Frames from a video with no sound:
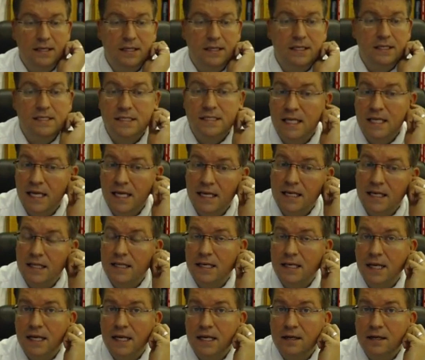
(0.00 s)
This 10 to the
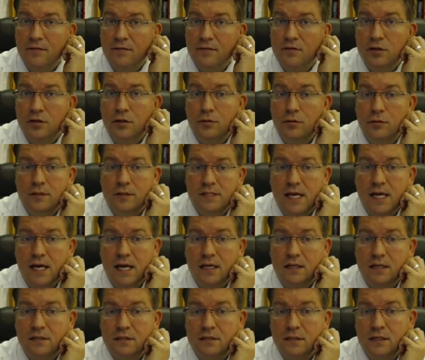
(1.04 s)
negative 2 is
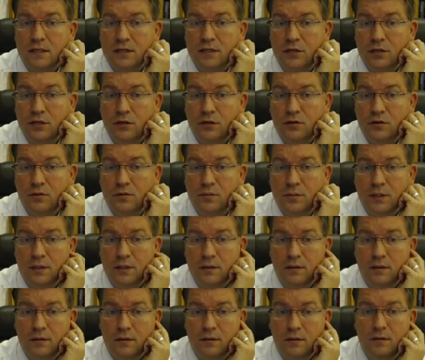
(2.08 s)
actually cubed.
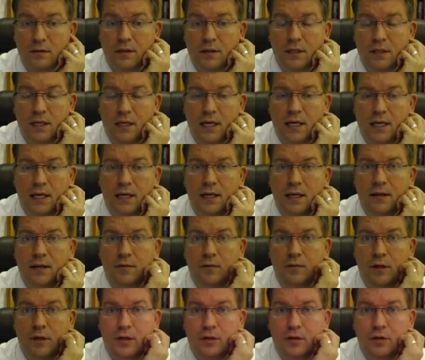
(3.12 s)
Hey,
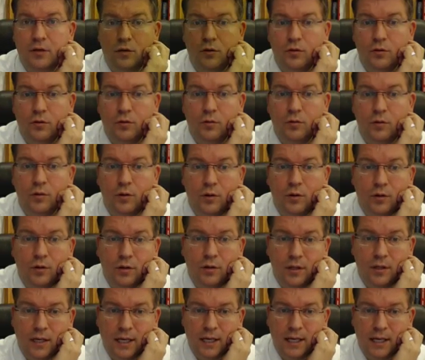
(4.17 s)
and when you
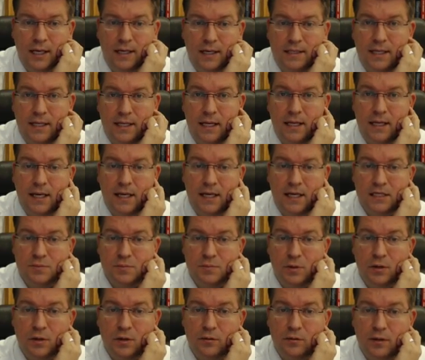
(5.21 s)
take an
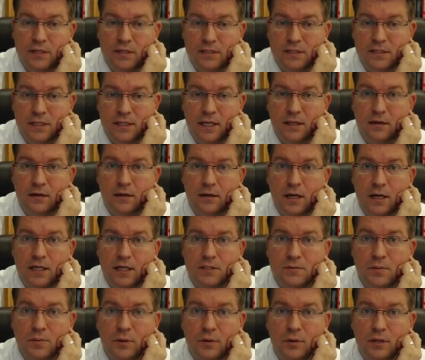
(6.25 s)
exponent and raise it to the other
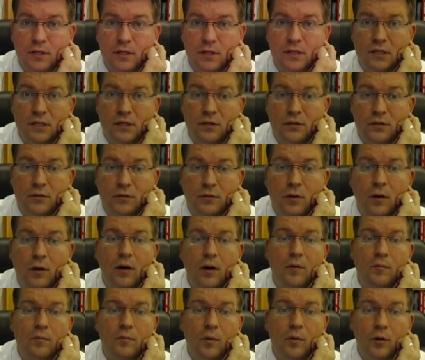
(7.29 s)
exponent, you
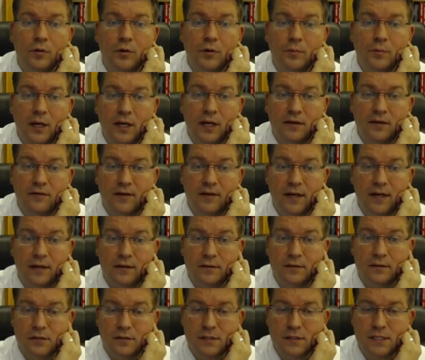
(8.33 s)
multiply their
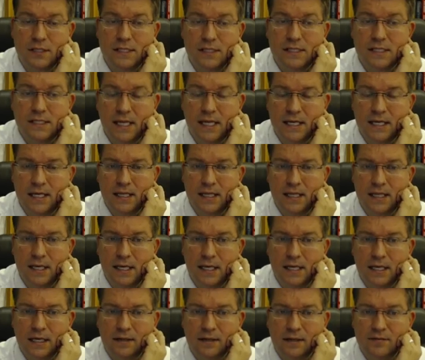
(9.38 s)
value. So this is 10 to the
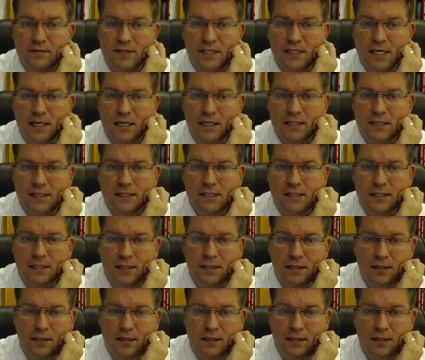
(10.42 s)
negative 6.